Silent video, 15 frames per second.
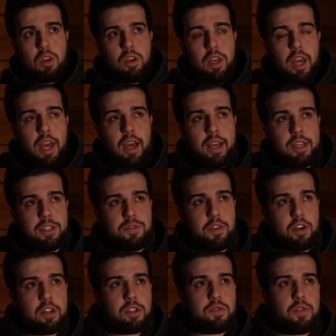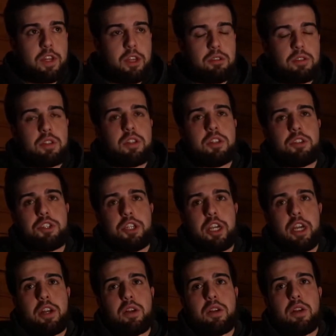yeah, as far as videos on this
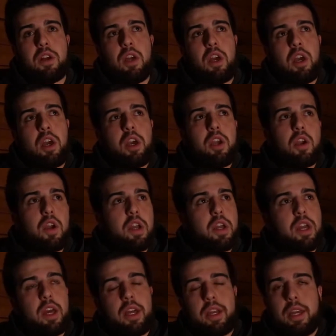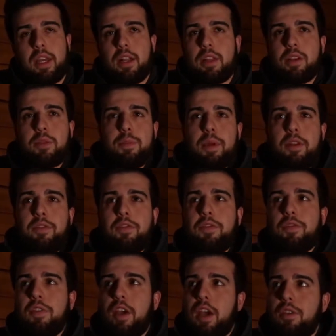channel, you're gonna kind of get a little bit of
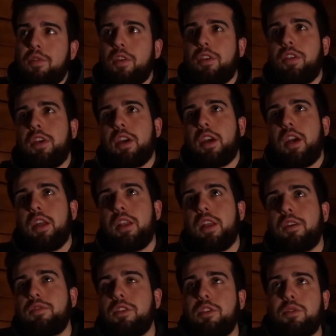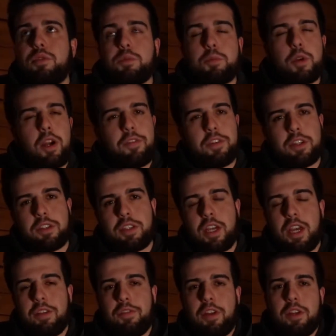everything. I'd love to do some graphic
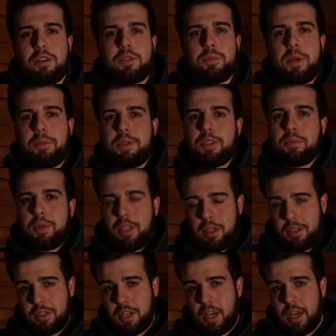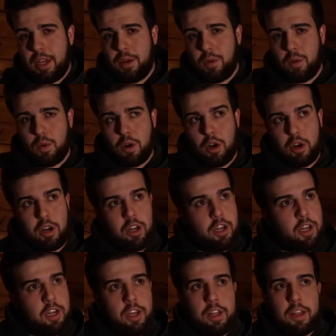design videos, maybe some InDesign or
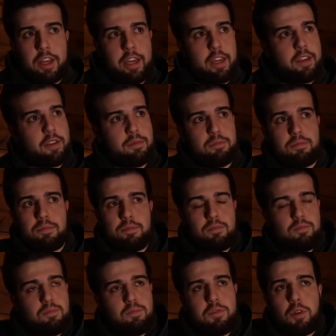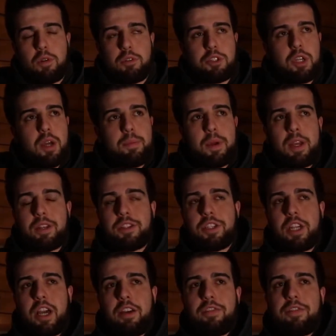like Photoshop kind of
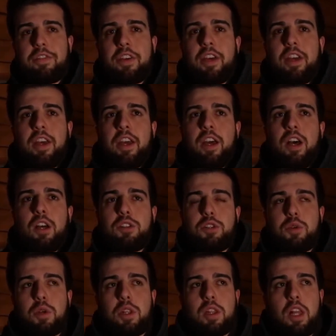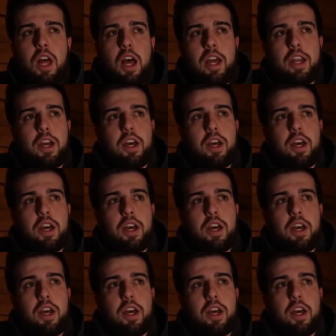stuff. I'll do a lot